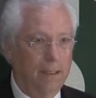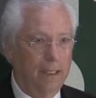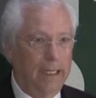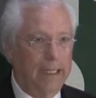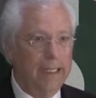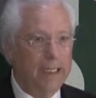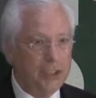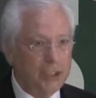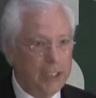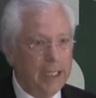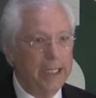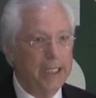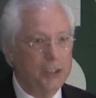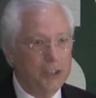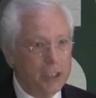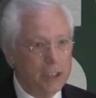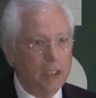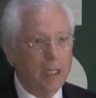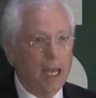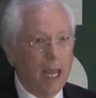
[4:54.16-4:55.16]
And it
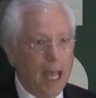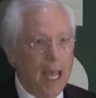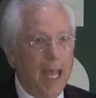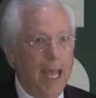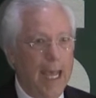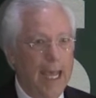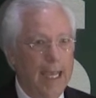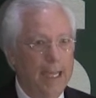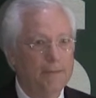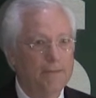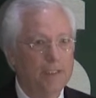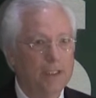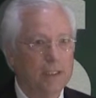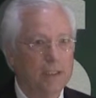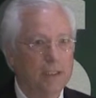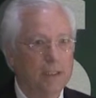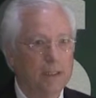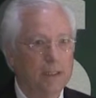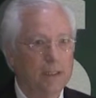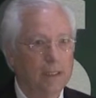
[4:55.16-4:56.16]
changes lives
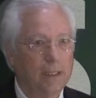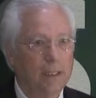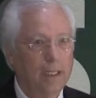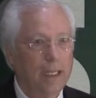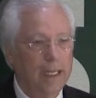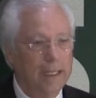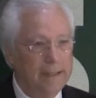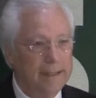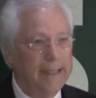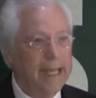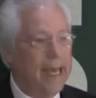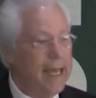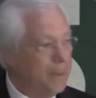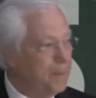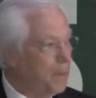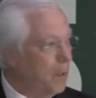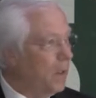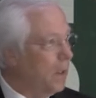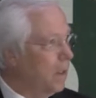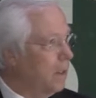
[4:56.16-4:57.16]
in
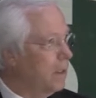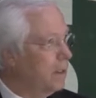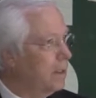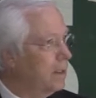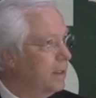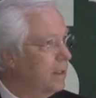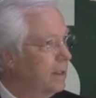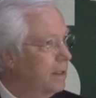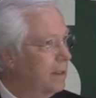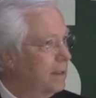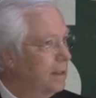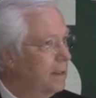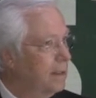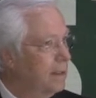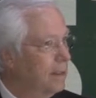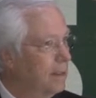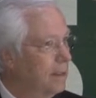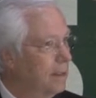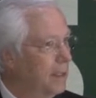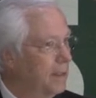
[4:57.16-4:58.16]
that part
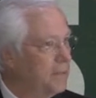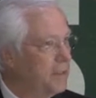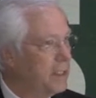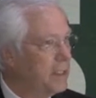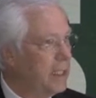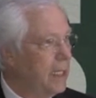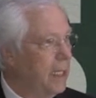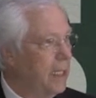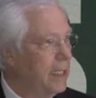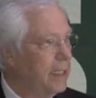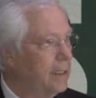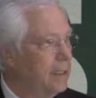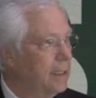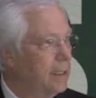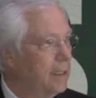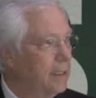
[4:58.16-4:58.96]
of the state.